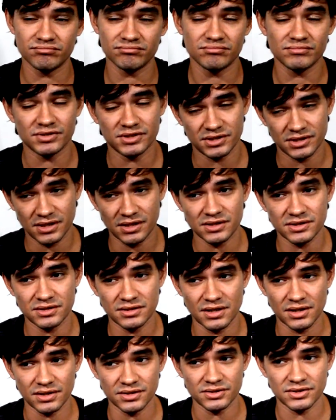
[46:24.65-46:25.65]
since
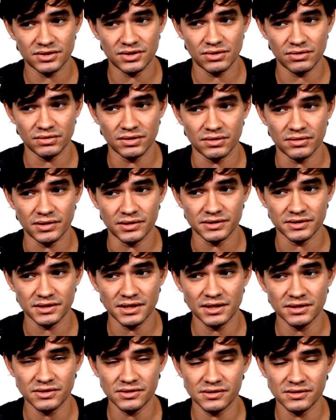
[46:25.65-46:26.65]
there is still no
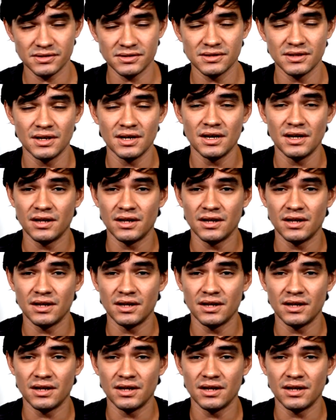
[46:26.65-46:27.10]
consensus,